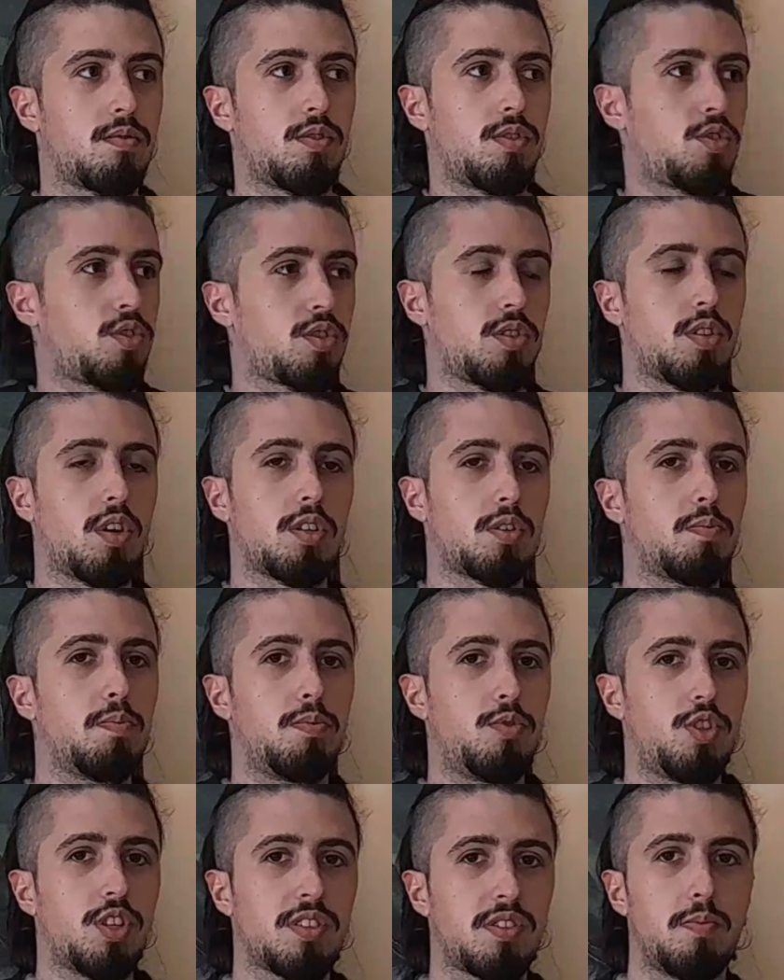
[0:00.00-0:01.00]
It's not
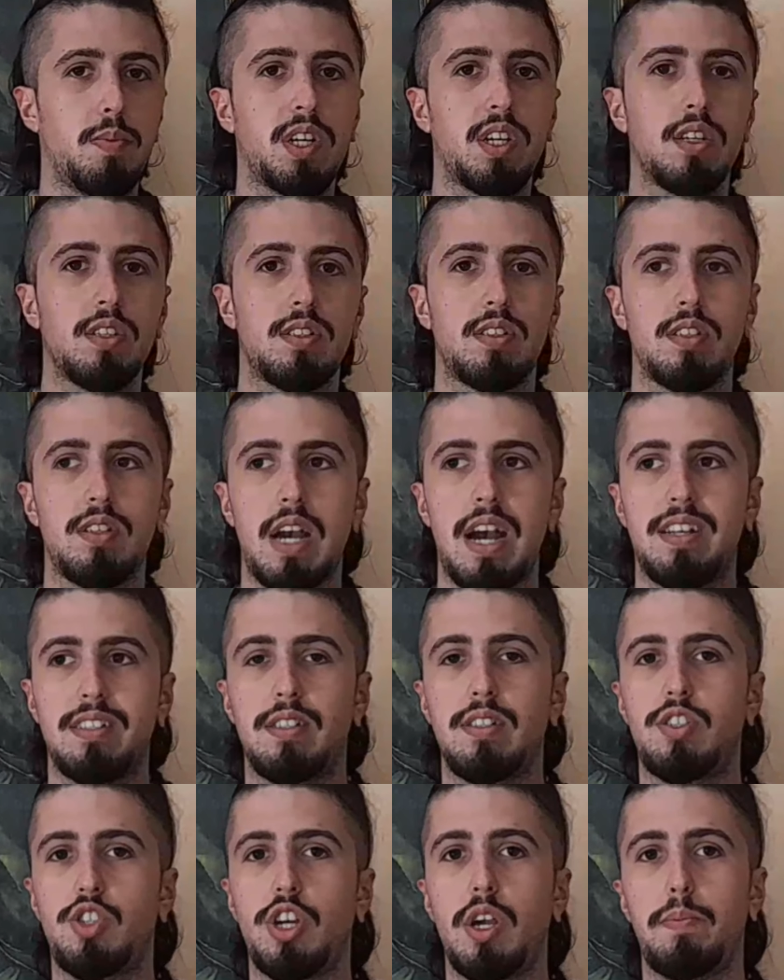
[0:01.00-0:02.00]
just because it has
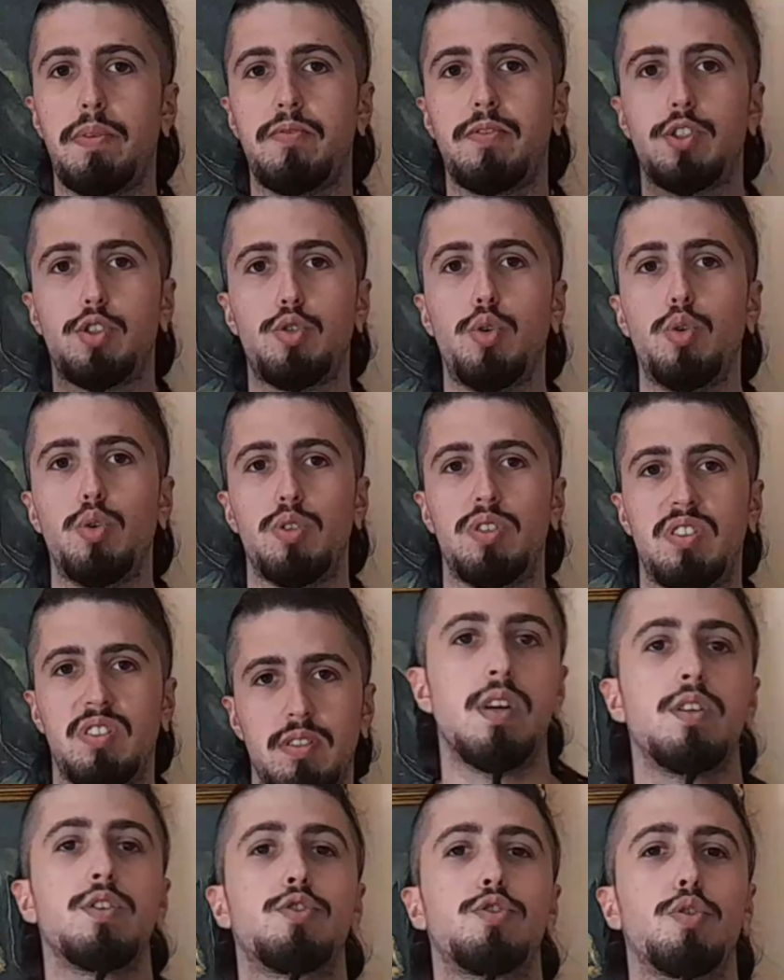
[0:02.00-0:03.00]
the shape of a sword.
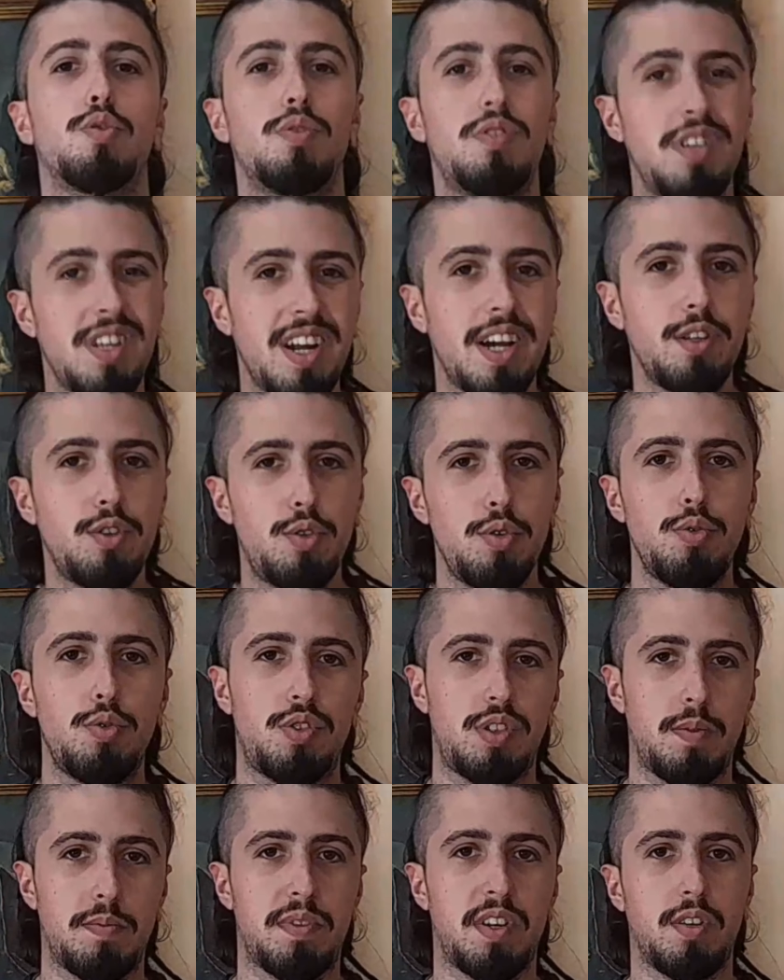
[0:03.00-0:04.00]
So did I do
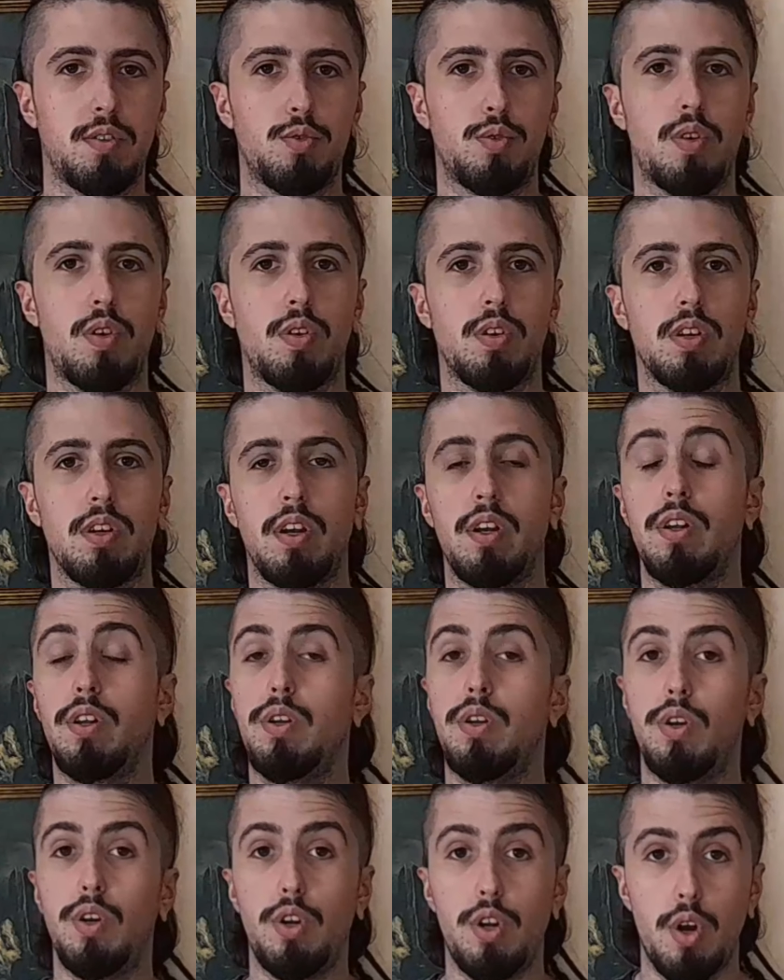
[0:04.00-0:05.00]
something wrong?
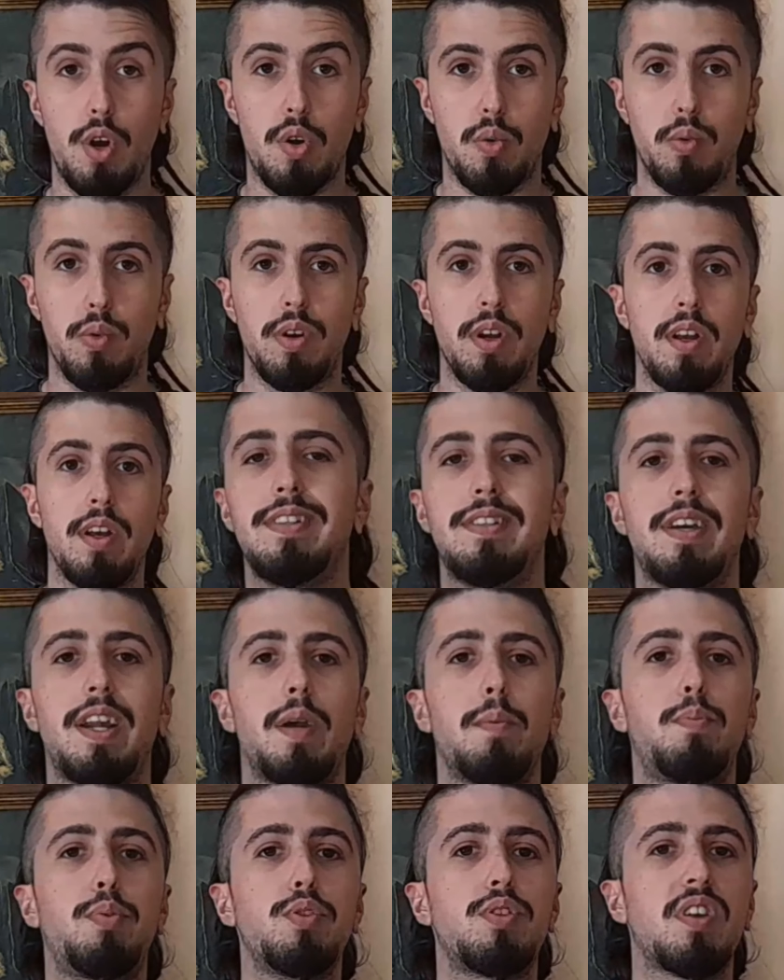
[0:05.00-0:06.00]
No. Did
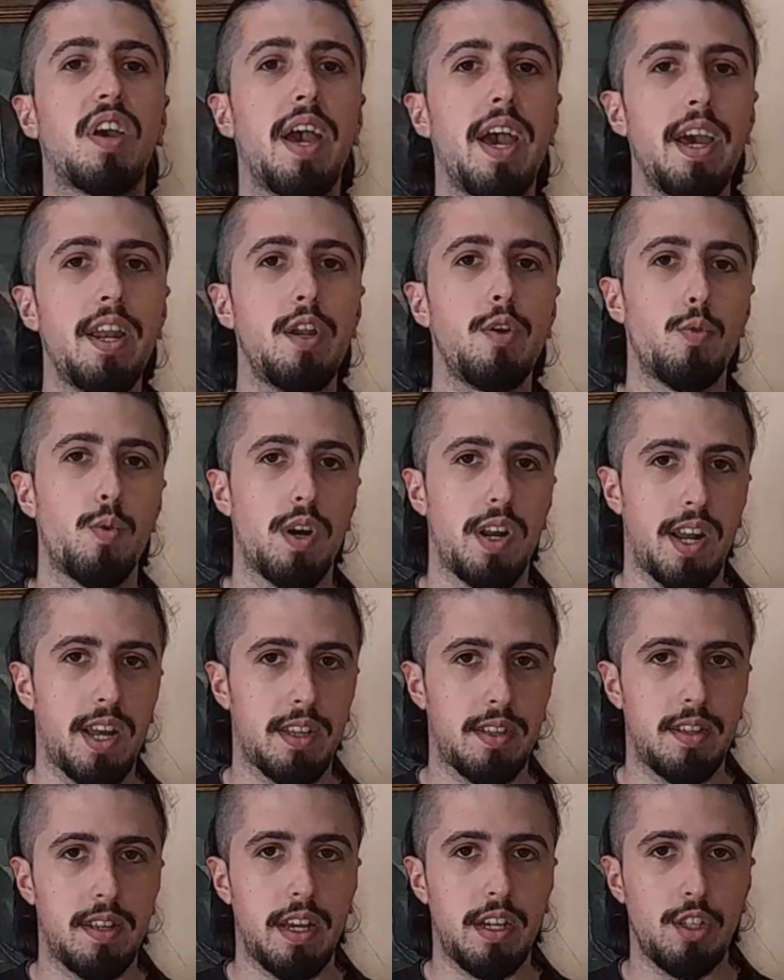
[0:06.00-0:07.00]
I put anyone
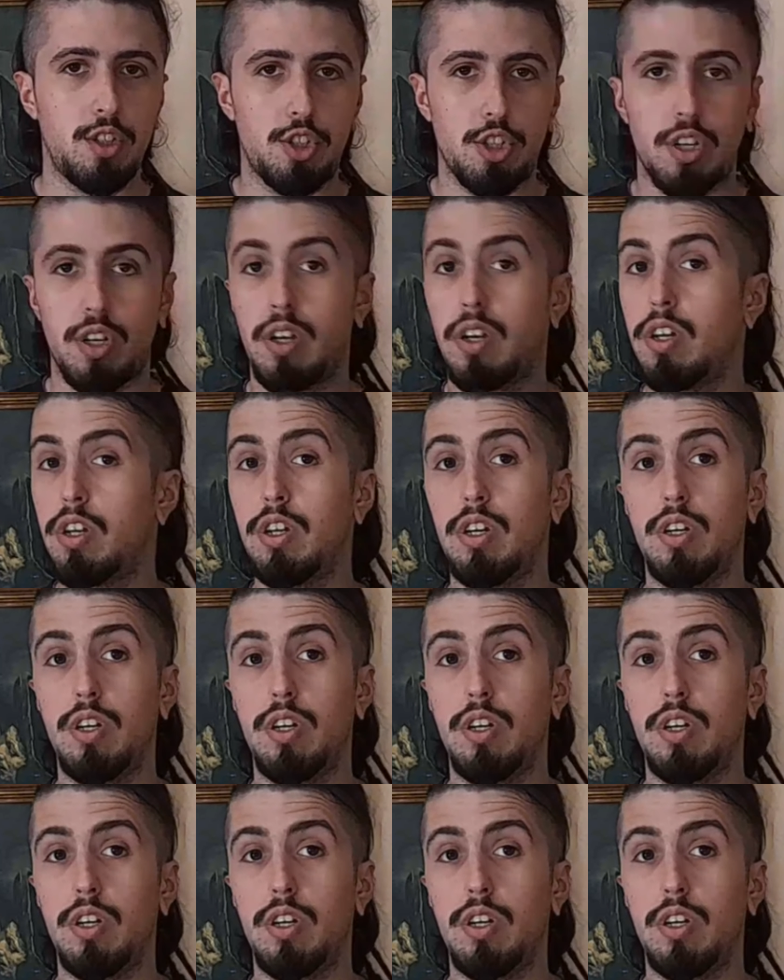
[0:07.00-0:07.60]
at danger?